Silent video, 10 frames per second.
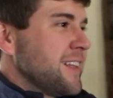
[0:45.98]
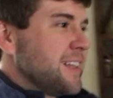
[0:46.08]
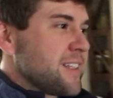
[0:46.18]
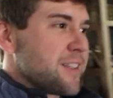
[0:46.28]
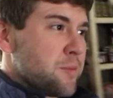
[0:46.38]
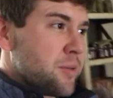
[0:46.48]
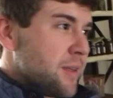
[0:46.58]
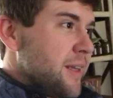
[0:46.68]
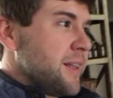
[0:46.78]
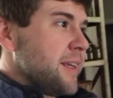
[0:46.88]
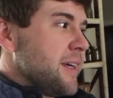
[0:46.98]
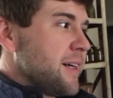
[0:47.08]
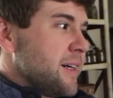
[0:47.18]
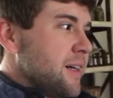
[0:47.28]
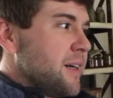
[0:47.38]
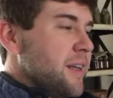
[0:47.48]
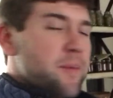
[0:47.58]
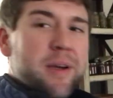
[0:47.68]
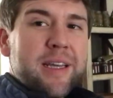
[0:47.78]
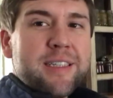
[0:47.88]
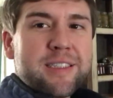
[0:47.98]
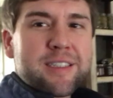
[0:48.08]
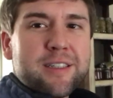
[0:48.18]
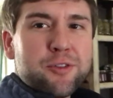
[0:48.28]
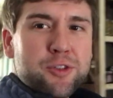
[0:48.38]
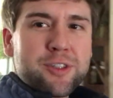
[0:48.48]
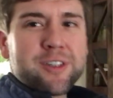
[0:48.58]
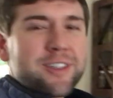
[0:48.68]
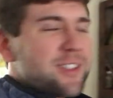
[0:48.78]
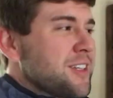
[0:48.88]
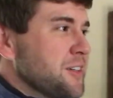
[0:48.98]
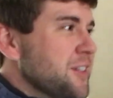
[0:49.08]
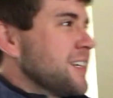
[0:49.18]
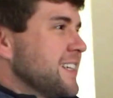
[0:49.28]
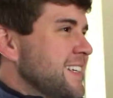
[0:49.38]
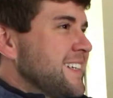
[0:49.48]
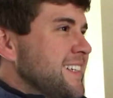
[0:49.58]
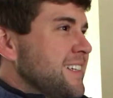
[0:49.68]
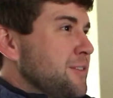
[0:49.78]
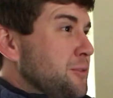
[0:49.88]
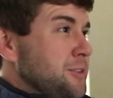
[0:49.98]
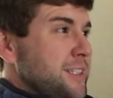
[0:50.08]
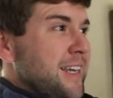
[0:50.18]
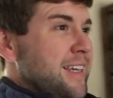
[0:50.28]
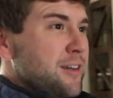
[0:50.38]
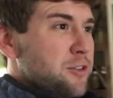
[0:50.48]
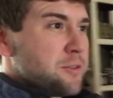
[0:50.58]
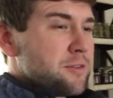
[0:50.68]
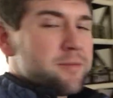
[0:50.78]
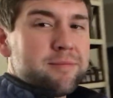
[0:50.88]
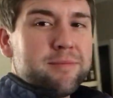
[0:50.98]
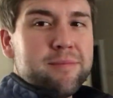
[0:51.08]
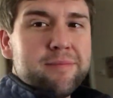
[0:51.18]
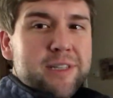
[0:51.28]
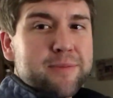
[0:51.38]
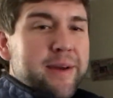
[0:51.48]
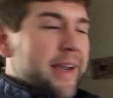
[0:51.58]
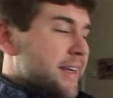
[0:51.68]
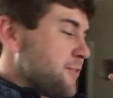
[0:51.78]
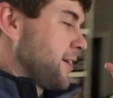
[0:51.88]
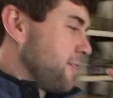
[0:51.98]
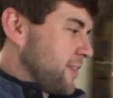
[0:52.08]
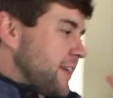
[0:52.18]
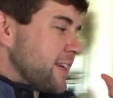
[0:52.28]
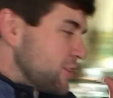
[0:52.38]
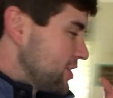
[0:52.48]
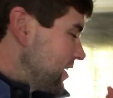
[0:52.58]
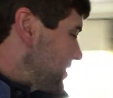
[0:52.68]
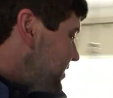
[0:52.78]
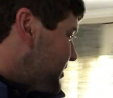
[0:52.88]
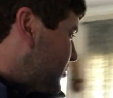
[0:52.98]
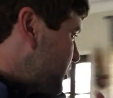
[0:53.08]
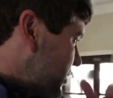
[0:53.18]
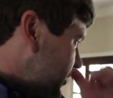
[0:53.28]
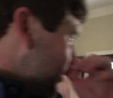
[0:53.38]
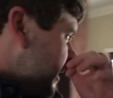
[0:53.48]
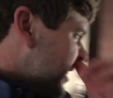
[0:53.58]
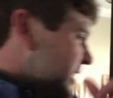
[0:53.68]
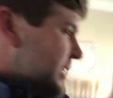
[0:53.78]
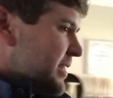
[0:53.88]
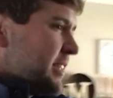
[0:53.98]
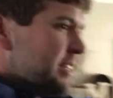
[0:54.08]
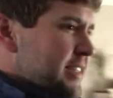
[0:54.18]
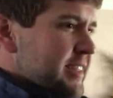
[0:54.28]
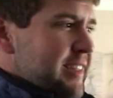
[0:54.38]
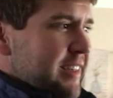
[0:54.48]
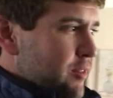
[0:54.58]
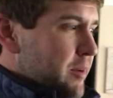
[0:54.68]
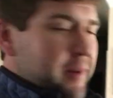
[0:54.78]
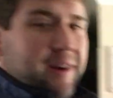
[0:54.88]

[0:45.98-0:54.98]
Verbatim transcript: that's completely uh, honey based, no sugar. So we'll see how it goes. Miss Mac's favorite thing is chocolate, so we'll see if we can uh, we can